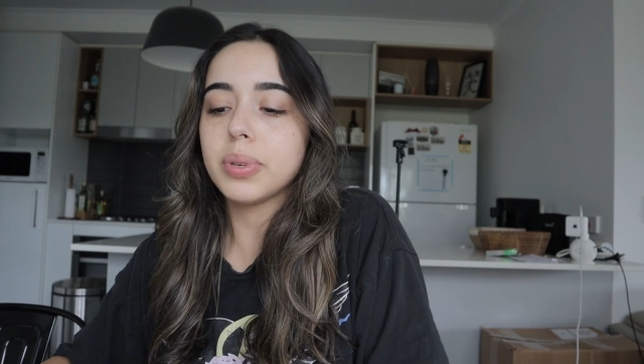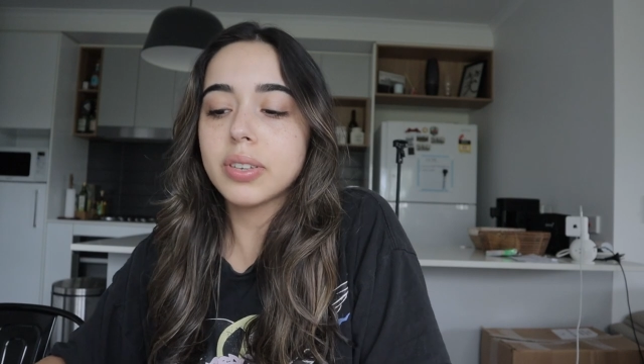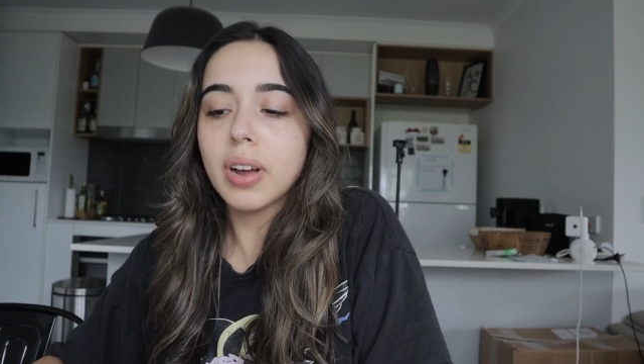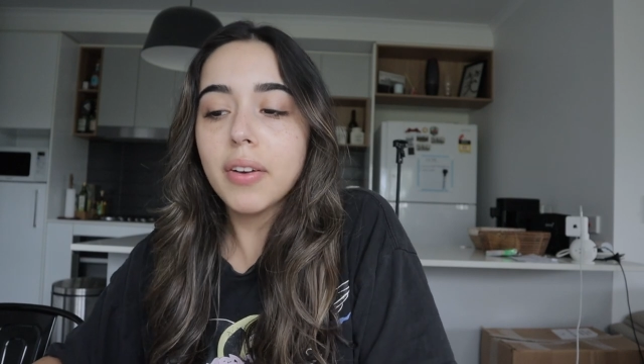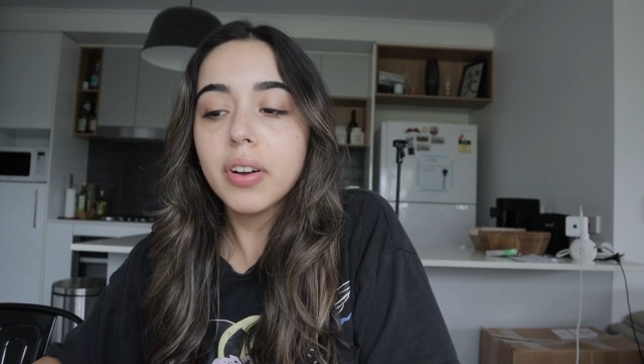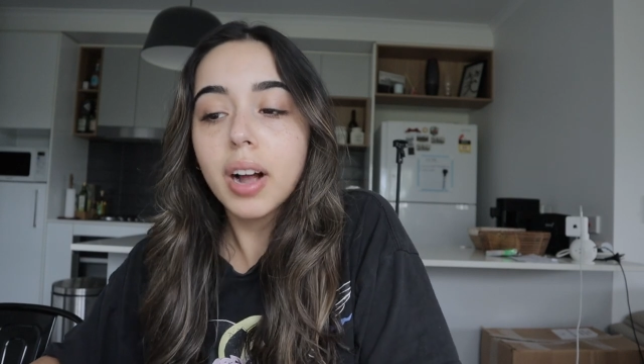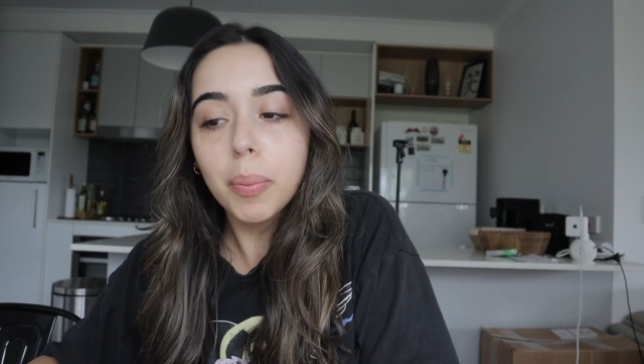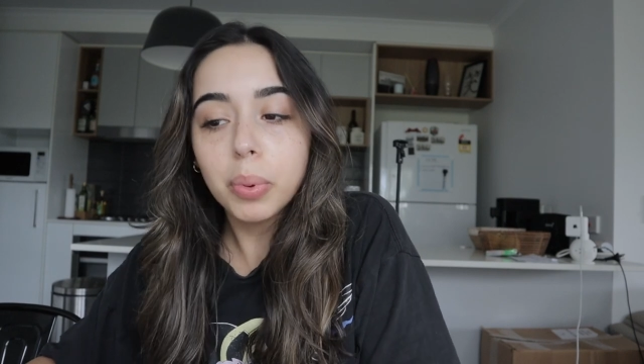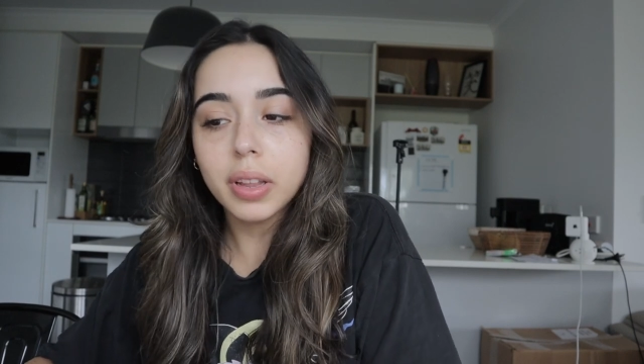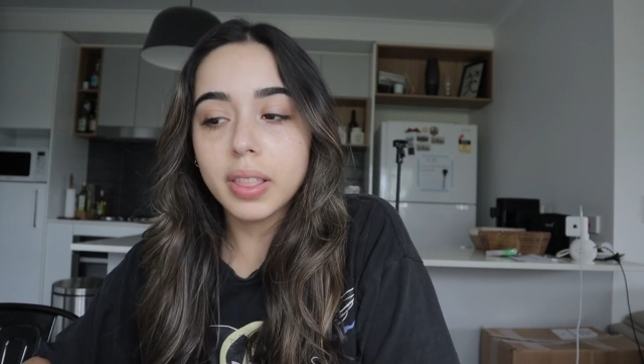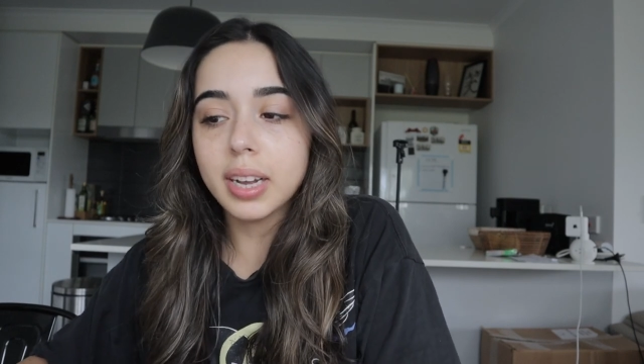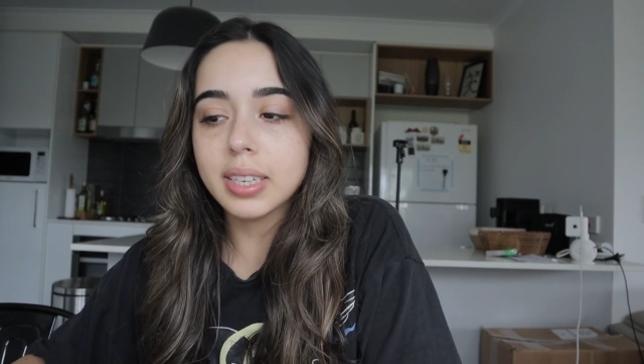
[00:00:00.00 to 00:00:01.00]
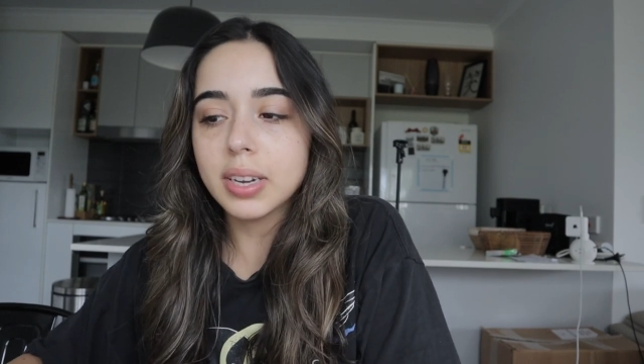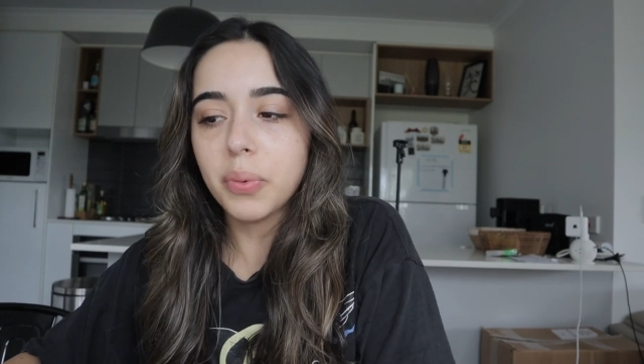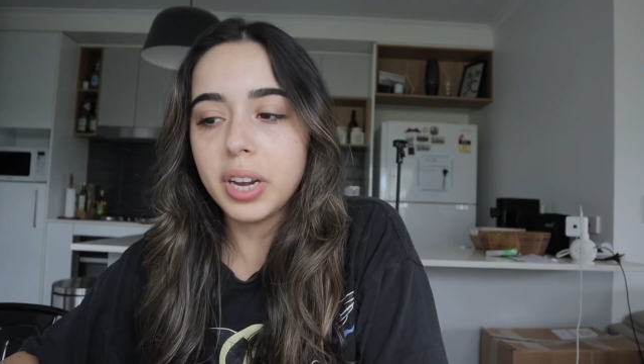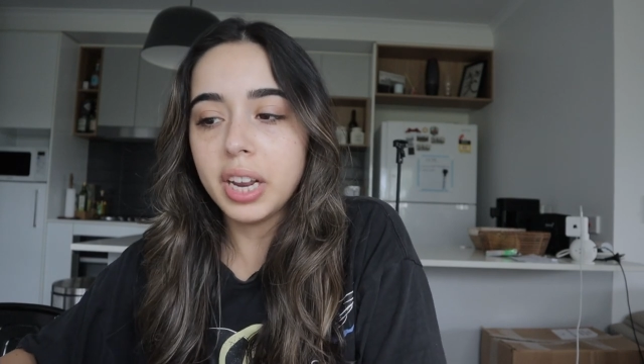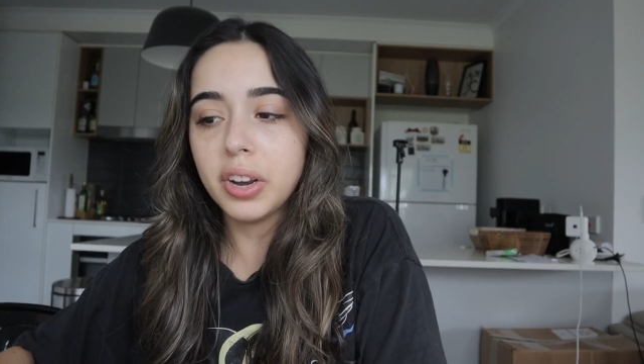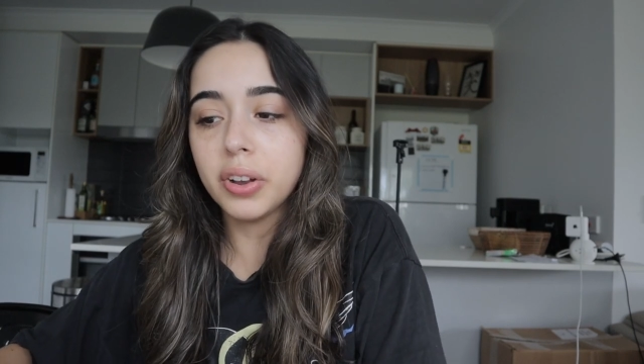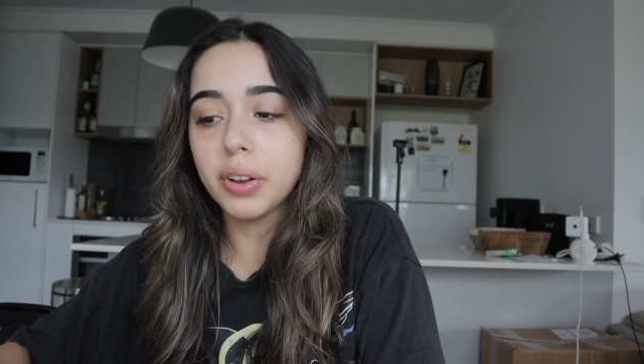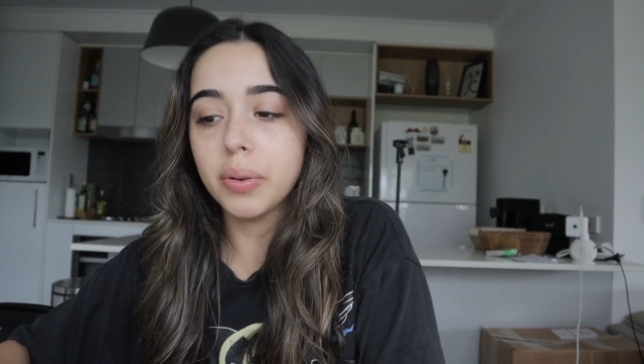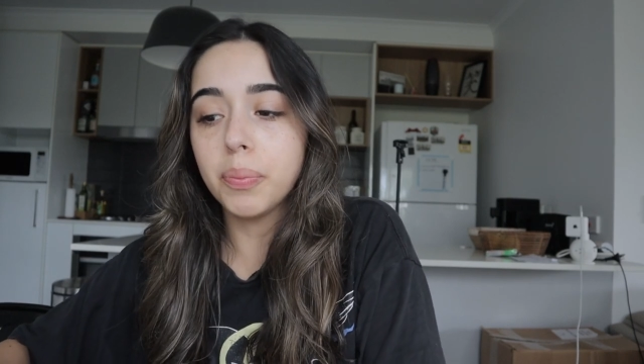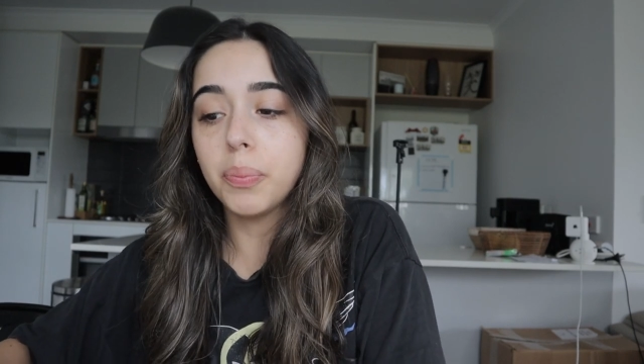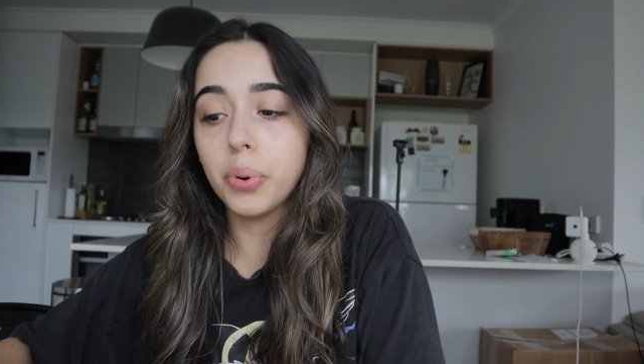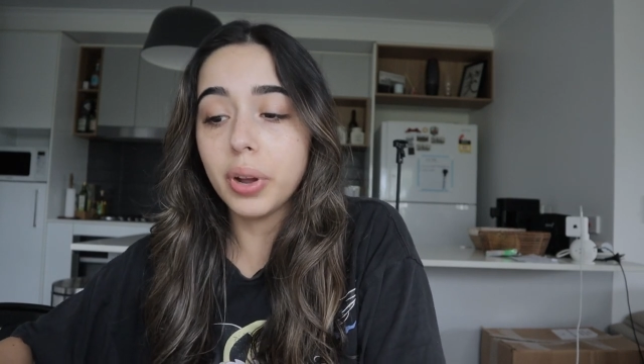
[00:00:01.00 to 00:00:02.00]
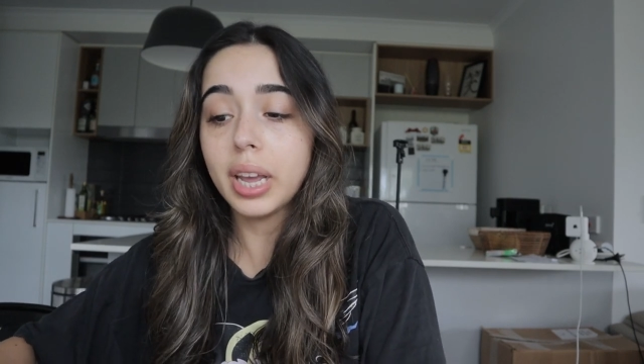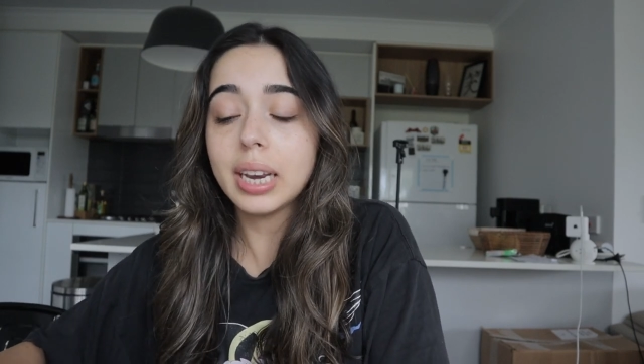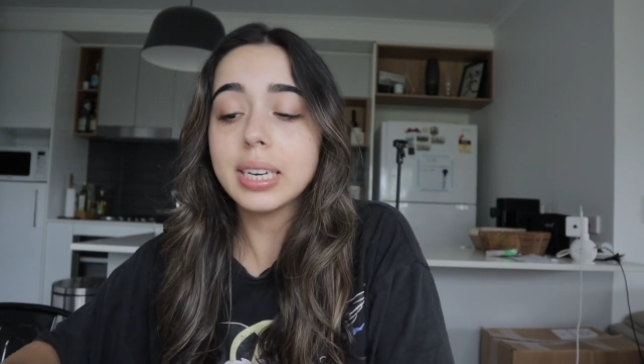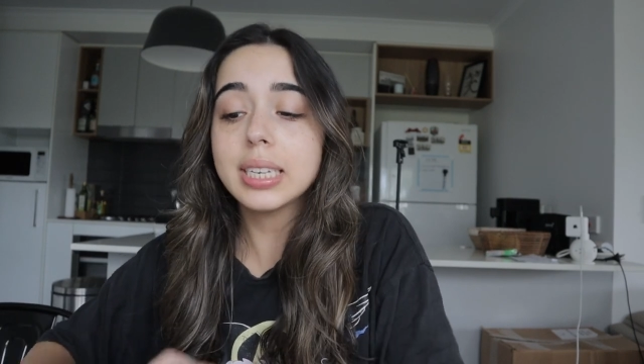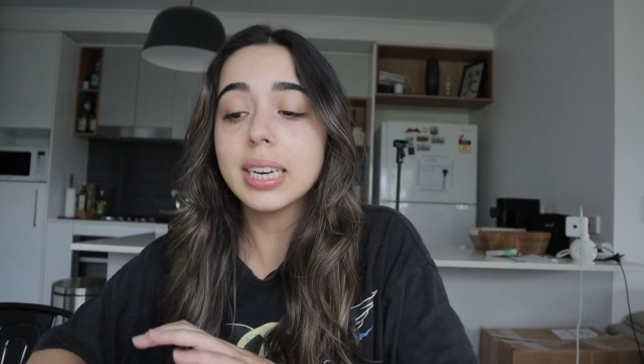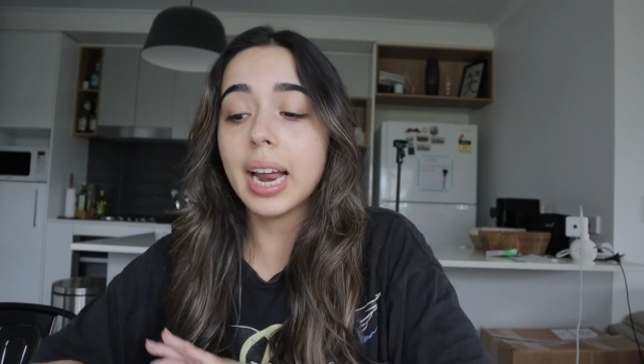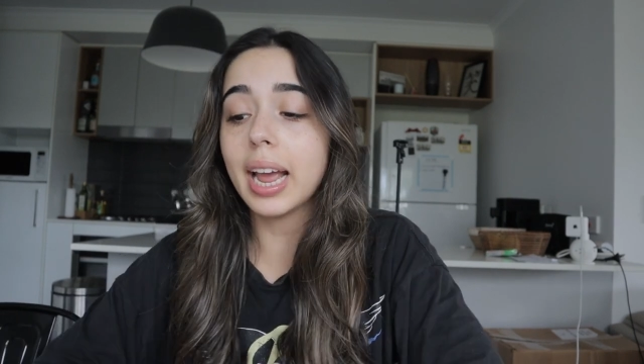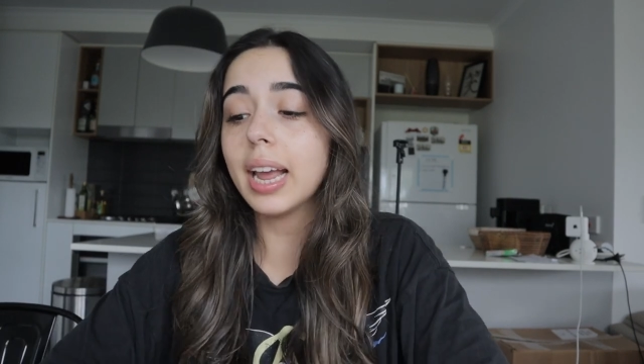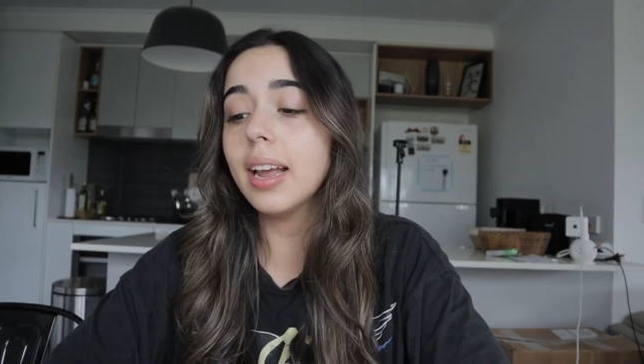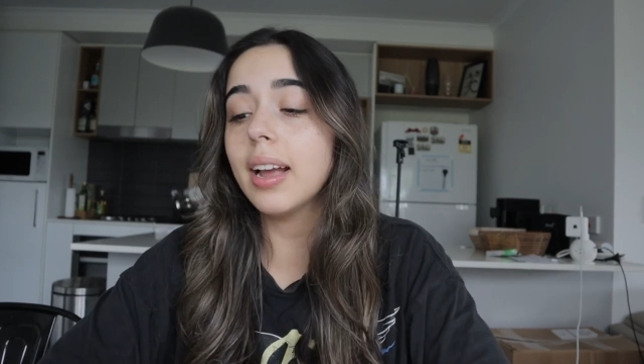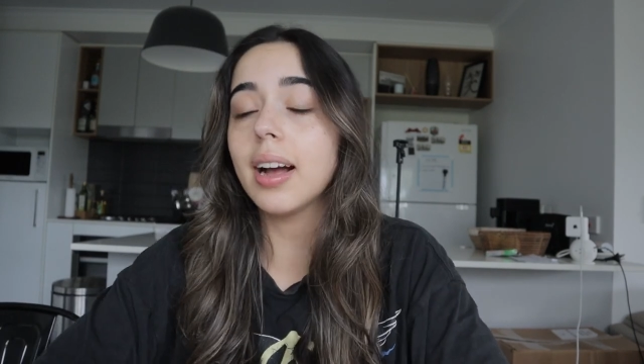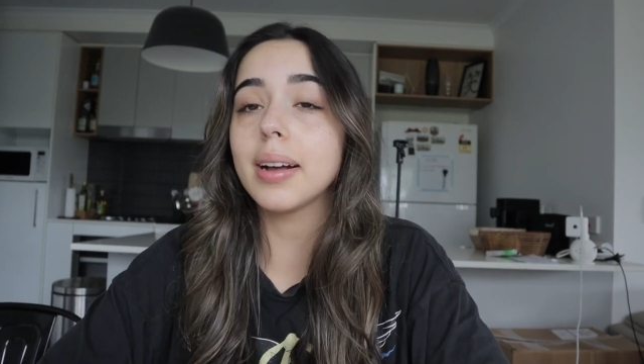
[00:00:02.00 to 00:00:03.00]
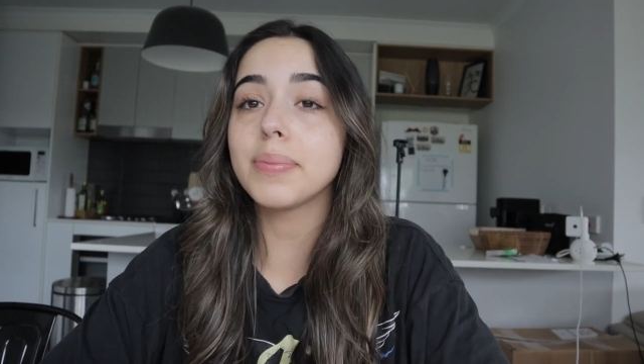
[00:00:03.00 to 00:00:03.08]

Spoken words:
we still have a couple of things that we need to book in today.